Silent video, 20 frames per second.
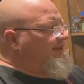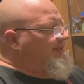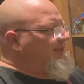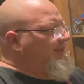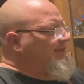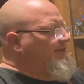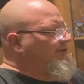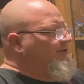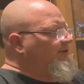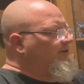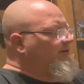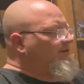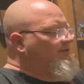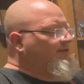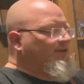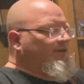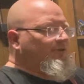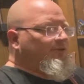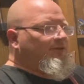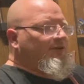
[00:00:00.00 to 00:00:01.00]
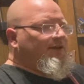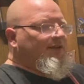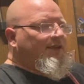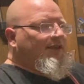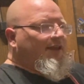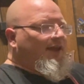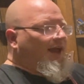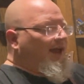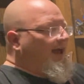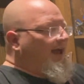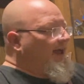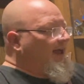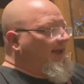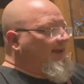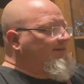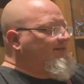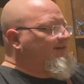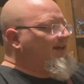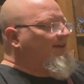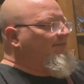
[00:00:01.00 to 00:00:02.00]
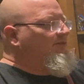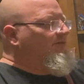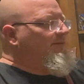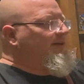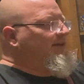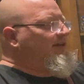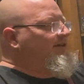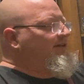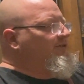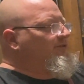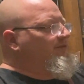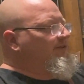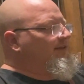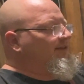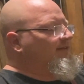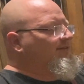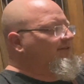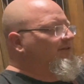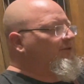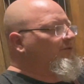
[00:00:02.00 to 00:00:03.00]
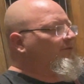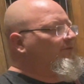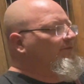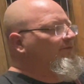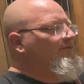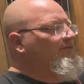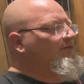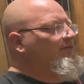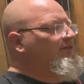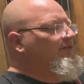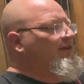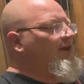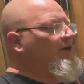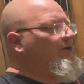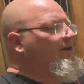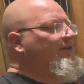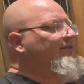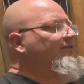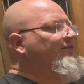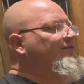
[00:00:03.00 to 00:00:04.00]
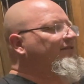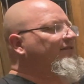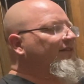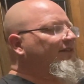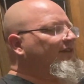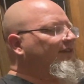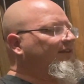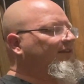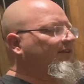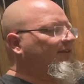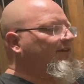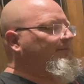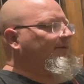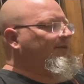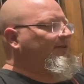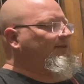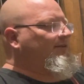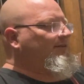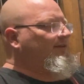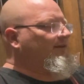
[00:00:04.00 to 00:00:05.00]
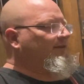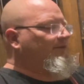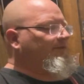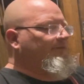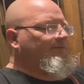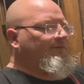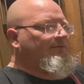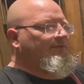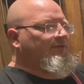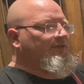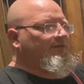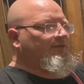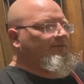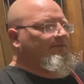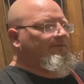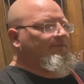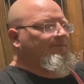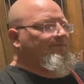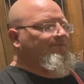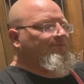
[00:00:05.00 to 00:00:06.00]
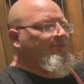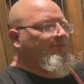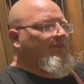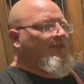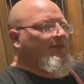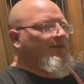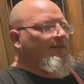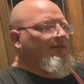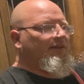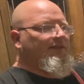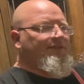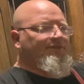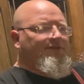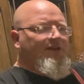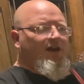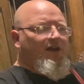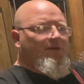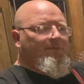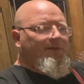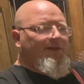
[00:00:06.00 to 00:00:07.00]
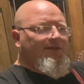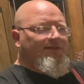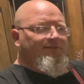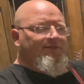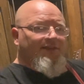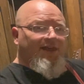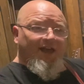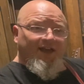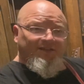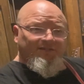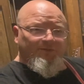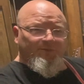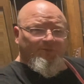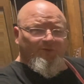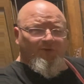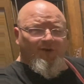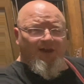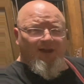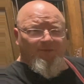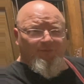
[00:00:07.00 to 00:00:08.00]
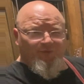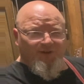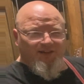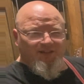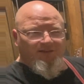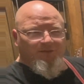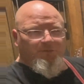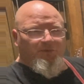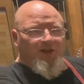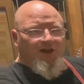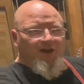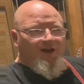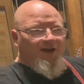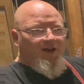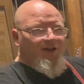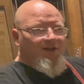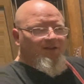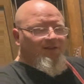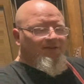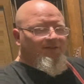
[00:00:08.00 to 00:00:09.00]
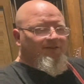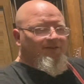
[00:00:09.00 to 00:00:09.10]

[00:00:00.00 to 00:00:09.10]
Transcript: the guitar. So. It's time for me to do this so y'all can see. I mean, you know, so leave comments, like, subscribe, read the blog,